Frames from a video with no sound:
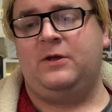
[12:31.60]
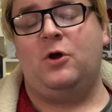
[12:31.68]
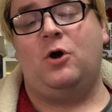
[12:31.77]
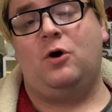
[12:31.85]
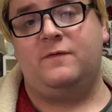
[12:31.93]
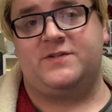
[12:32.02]

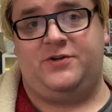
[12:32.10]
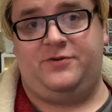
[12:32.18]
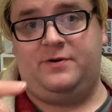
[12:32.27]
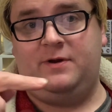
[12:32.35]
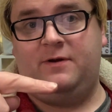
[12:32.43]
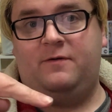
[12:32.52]
All of a
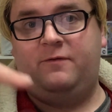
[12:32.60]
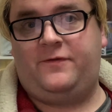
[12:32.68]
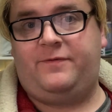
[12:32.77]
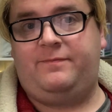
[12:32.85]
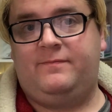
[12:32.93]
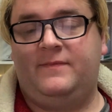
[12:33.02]
sudden,
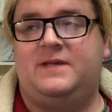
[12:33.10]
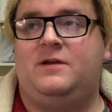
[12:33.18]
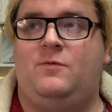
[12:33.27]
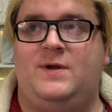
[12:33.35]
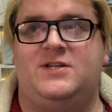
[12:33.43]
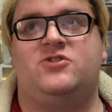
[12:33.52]

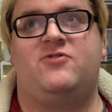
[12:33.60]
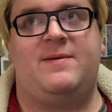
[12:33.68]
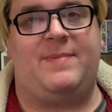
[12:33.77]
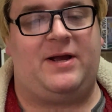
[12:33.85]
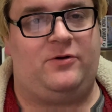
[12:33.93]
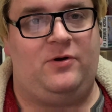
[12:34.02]
went straight
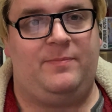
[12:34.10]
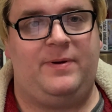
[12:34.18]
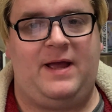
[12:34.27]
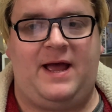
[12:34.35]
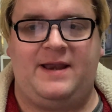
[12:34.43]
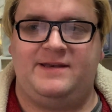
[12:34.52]
back up,
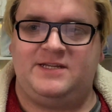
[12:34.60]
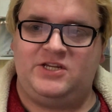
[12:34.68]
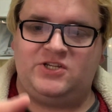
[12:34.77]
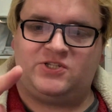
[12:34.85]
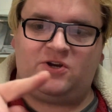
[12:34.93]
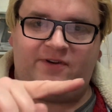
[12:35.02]
and you
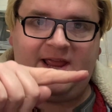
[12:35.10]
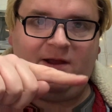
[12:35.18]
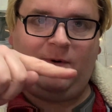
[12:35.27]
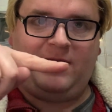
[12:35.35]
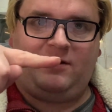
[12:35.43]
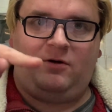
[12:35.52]
saw it
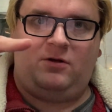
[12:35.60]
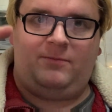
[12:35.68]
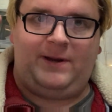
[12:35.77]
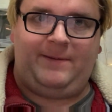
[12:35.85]
went all the way